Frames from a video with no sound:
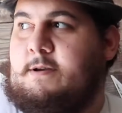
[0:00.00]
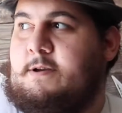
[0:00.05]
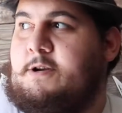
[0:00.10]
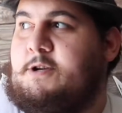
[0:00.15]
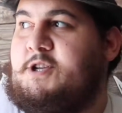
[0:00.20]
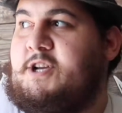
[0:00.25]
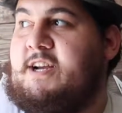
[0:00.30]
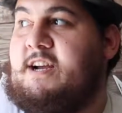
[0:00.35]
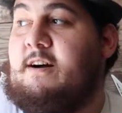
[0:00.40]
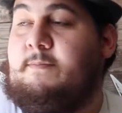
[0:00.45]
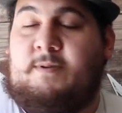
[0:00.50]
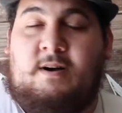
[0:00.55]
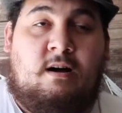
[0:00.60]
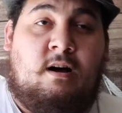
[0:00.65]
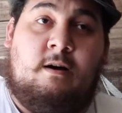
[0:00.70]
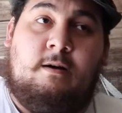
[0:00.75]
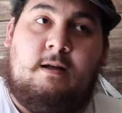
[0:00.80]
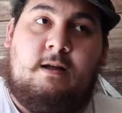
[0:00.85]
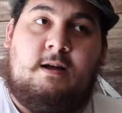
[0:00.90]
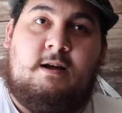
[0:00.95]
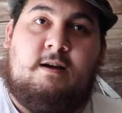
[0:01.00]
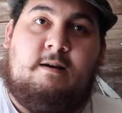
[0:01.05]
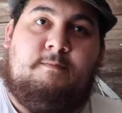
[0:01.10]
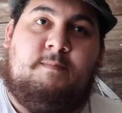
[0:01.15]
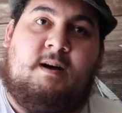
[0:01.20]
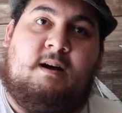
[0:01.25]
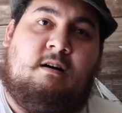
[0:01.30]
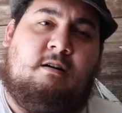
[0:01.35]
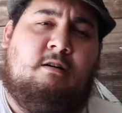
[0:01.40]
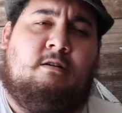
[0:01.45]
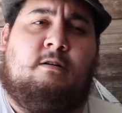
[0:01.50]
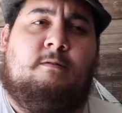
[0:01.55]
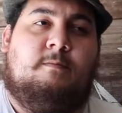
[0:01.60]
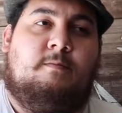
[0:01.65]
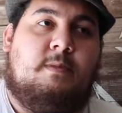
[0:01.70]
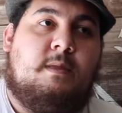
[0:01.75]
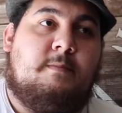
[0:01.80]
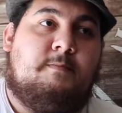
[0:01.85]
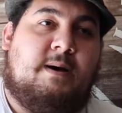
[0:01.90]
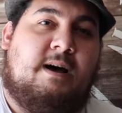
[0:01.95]
check out
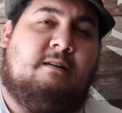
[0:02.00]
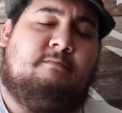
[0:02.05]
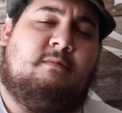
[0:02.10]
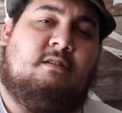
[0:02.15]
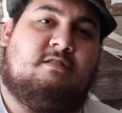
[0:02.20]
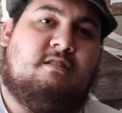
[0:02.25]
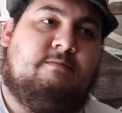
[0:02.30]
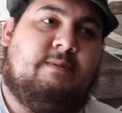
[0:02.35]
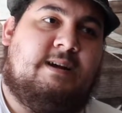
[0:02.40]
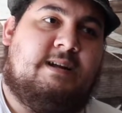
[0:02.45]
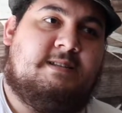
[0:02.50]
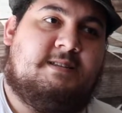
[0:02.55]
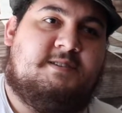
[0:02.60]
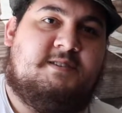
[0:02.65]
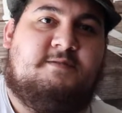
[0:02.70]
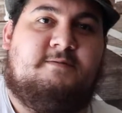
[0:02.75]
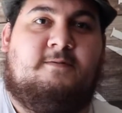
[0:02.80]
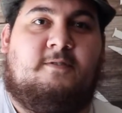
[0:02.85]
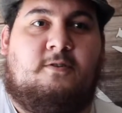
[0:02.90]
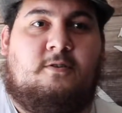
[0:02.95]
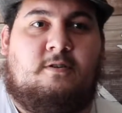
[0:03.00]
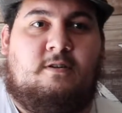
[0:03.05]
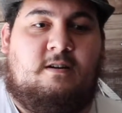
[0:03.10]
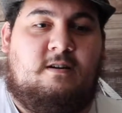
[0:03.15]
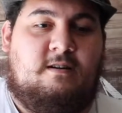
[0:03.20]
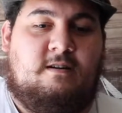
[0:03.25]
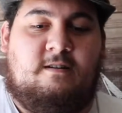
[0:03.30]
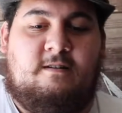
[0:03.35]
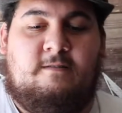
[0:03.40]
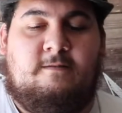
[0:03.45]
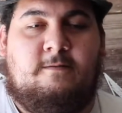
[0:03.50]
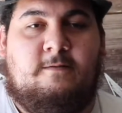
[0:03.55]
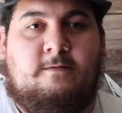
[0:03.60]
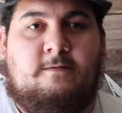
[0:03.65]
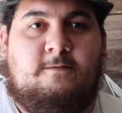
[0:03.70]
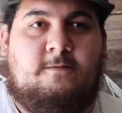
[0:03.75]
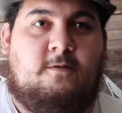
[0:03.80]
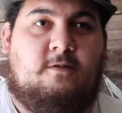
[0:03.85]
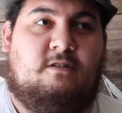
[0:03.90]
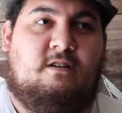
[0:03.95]
Pal Manga Mats for
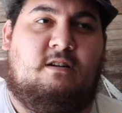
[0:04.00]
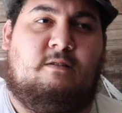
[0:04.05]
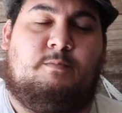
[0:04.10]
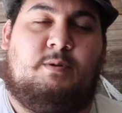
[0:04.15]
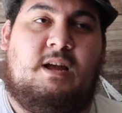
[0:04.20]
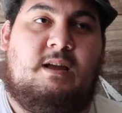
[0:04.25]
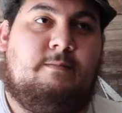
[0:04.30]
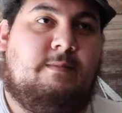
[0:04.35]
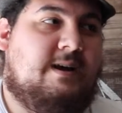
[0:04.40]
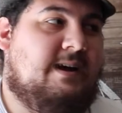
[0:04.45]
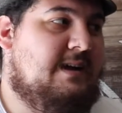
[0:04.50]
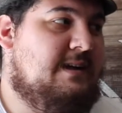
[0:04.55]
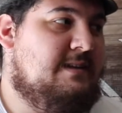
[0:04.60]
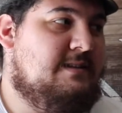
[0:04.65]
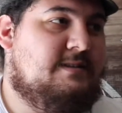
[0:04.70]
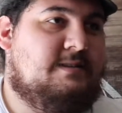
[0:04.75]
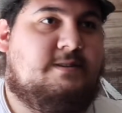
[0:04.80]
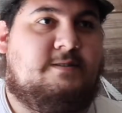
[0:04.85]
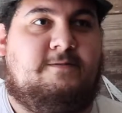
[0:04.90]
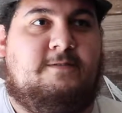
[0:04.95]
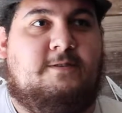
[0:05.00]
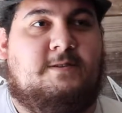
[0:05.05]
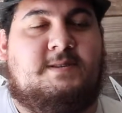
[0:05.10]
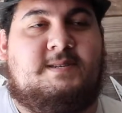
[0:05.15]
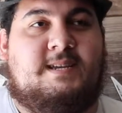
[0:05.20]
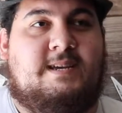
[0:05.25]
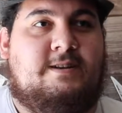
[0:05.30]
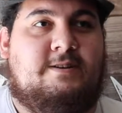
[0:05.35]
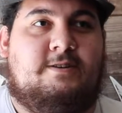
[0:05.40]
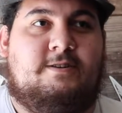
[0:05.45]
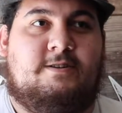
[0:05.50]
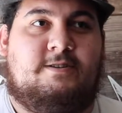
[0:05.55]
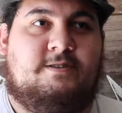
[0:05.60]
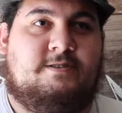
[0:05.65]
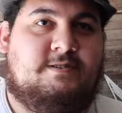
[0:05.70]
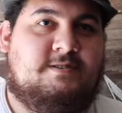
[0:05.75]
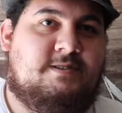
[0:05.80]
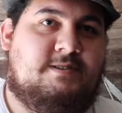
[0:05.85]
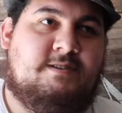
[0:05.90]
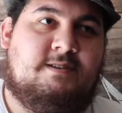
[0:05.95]
play mats, field
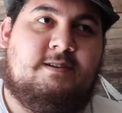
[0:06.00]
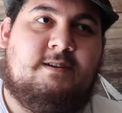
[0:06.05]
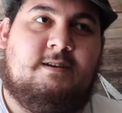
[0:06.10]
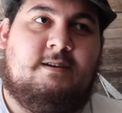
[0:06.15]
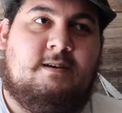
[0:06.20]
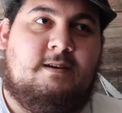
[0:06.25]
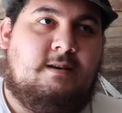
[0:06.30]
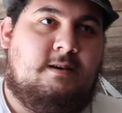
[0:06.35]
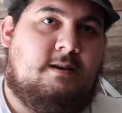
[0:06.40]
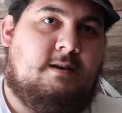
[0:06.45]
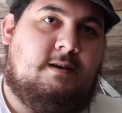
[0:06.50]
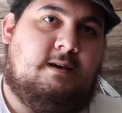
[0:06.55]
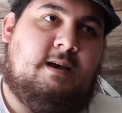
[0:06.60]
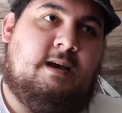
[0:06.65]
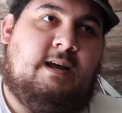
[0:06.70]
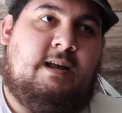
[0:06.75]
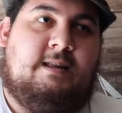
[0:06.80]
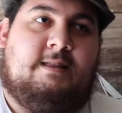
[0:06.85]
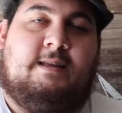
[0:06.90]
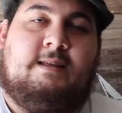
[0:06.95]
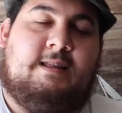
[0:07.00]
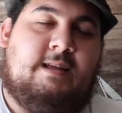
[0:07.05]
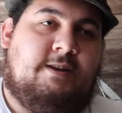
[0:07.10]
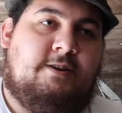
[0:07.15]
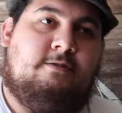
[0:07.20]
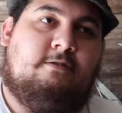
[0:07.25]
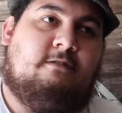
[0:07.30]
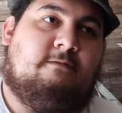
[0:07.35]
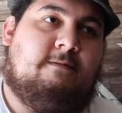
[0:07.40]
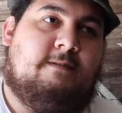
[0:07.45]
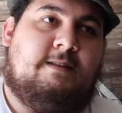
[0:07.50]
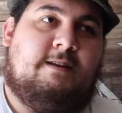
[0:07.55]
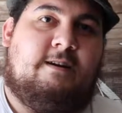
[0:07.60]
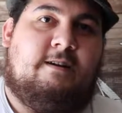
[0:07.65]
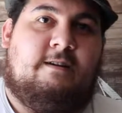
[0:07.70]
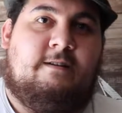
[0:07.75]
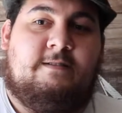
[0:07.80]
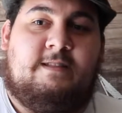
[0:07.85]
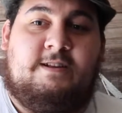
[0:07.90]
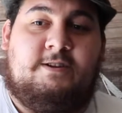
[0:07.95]
centers, anything they do over
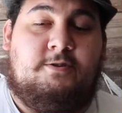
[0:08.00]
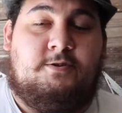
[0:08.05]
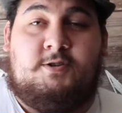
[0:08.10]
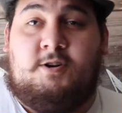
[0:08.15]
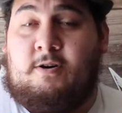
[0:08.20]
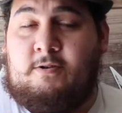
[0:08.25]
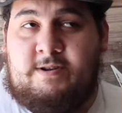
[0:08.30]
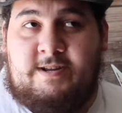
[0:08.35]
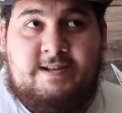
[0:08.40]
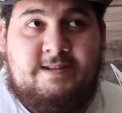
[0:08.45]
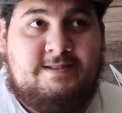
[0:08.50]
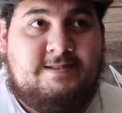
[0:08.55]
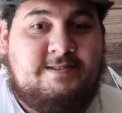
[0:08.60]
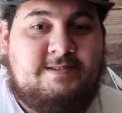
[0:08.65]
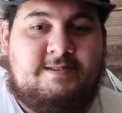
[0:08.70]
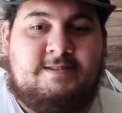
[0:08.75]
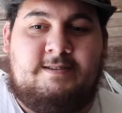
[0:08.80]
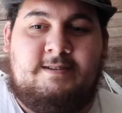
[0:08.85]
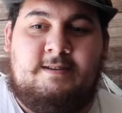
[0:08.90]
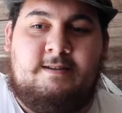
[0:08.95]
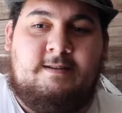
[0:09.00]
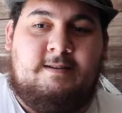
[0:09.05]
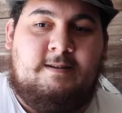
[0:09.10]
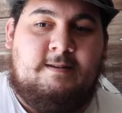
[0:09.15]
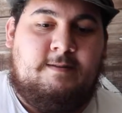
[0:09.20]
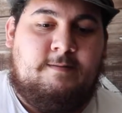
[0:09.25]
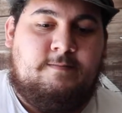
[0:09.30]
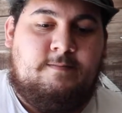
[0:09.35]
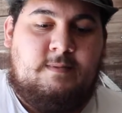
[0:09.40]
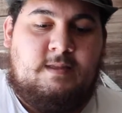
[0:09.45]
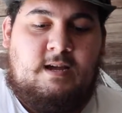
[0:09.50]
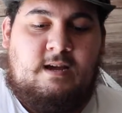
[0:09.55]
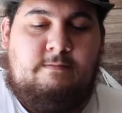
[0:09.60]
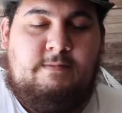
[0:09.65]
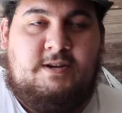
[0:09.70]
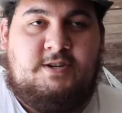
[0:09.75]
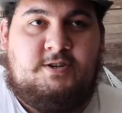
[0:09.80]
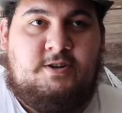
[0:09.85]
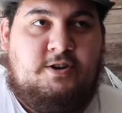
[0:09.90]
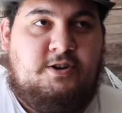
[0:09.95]
there. They do tokens.
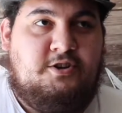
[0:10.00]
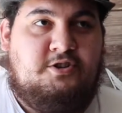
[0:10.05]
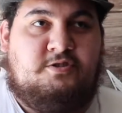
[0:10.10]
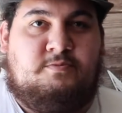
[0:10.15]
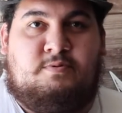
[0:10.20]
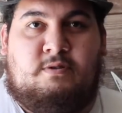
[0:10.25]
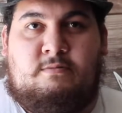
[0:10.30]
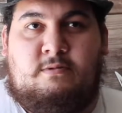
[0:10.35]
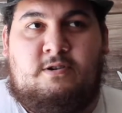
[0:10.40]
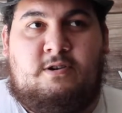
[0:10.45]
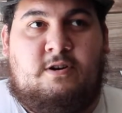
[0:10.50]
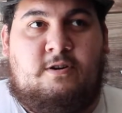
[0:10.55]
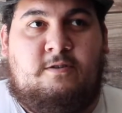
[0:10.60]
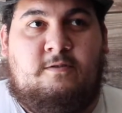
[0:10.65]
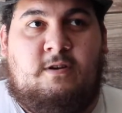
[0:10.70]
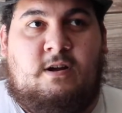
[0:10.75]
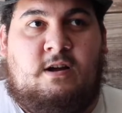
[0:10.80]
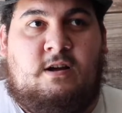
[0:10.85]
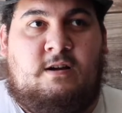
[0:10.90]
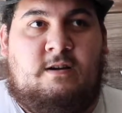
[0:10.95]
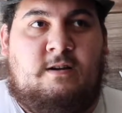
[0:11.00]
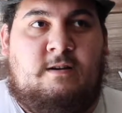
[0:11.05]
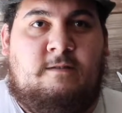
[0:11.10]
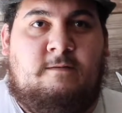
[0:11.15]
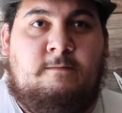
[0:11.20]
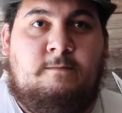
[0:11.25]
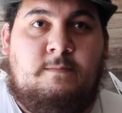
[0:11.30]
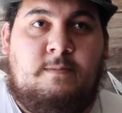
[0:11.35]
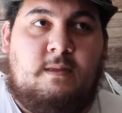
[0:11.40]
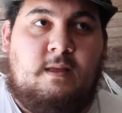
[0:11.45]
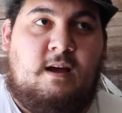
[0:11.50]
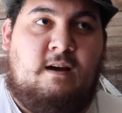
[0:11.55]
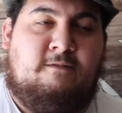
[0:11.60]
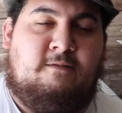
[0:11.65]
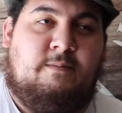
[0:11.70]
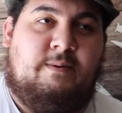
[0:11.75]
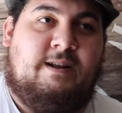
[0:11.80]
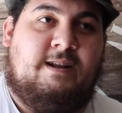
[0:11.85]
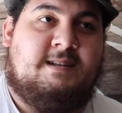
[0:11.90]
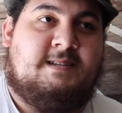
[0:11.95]
Make sure you use the promo code
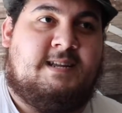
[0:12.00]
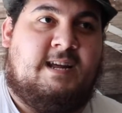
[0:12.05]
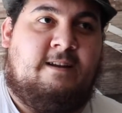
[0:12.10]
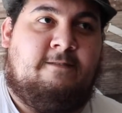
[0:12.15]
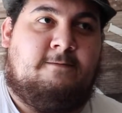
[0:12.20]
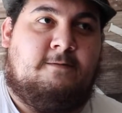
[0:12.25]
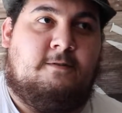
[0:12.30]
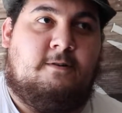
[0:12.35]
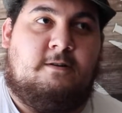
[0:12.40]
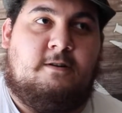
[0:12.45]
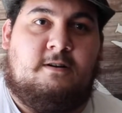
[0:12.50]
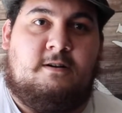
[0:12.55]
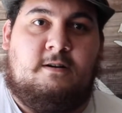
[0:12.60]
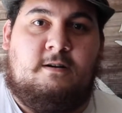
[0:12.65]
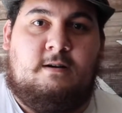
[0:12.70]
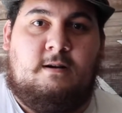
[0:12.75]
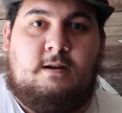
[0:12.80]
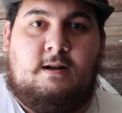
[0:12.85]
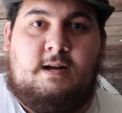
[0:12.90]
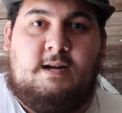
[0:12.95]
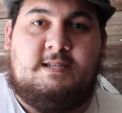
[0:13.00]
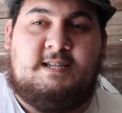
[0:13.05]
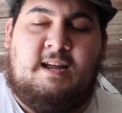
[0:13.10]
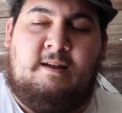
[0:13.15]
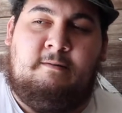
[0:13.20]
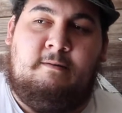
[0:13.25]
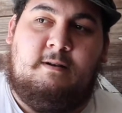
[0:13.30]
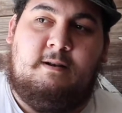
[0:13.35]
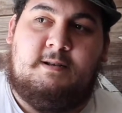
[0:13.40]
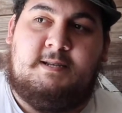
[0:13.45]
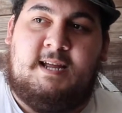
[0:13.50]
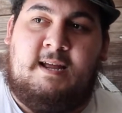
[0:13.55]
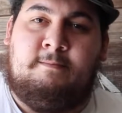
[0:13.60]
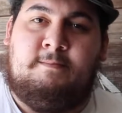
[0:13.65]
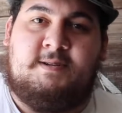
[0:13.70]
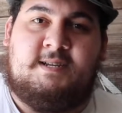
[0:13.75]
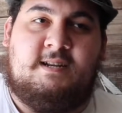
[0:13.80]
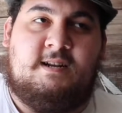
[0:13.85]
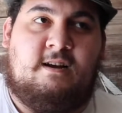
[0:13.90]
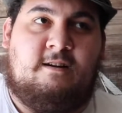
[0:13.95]
Forbidden 10 for
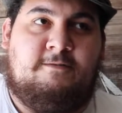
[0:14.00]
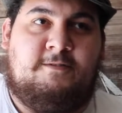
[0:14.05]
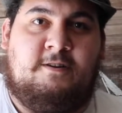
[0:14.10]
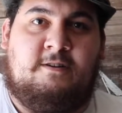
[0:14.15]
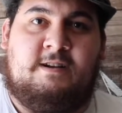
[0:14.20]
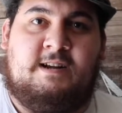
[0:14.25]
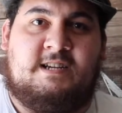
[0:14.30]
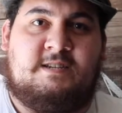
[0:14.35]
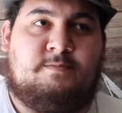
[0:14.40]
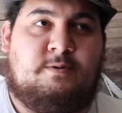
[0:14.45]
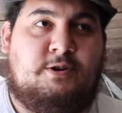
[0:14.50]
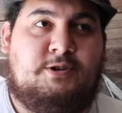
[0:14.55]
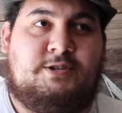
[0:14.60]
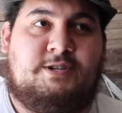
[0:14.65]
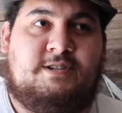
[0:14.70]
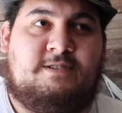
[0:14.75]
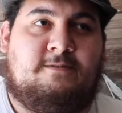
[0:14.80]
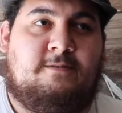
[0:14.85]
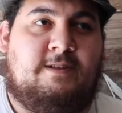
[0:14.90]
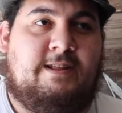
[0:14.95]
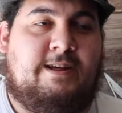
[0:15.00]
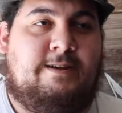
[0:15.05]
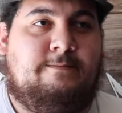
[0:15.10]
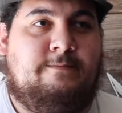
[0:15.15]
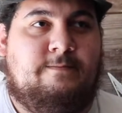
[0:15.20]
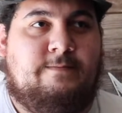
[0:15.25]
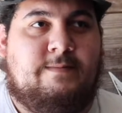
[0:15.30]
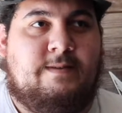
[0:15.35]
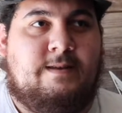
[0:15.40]
10% off your next purchase for them.